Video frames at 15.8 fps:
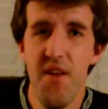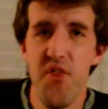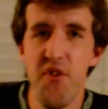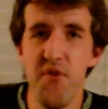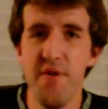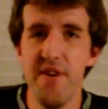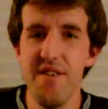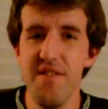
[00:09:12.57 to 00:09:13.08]

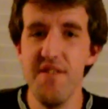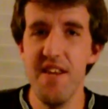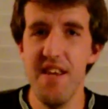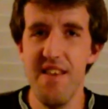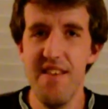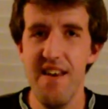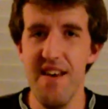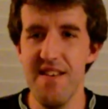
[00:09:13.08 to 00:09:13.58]

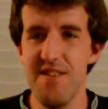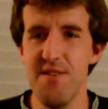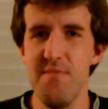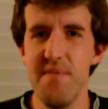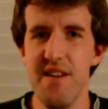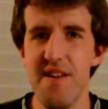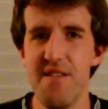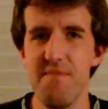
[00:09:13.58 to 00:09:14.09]
thrilled that so
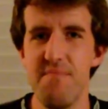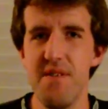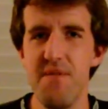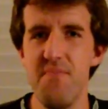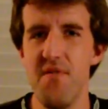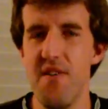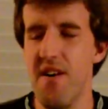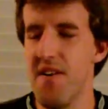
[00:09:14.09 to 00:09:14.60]
many other
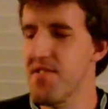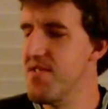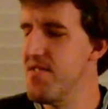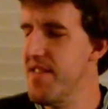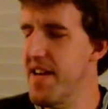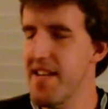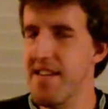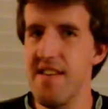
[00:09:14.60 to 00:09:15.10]
people also
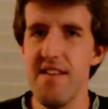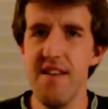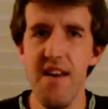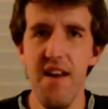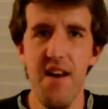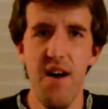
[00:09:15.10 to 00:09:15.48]
like it.